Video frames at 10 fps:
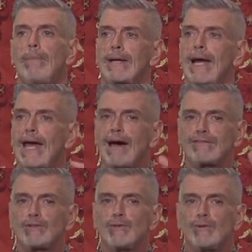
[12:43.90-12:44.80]
but I
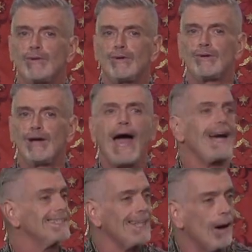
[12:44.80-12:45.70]
have to
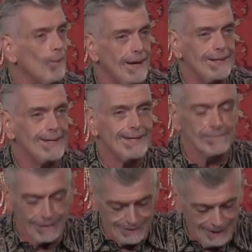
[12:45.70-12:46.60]
act that way
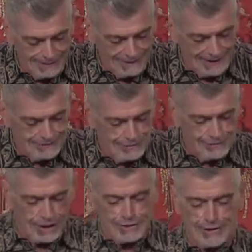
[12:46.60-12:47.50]
in my life. I have to
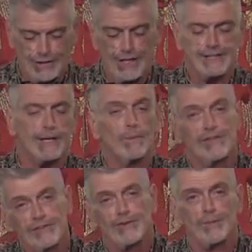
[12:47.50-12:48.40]
not just say,
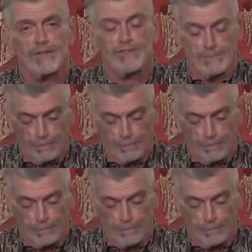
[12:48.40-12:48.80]
well, this is what's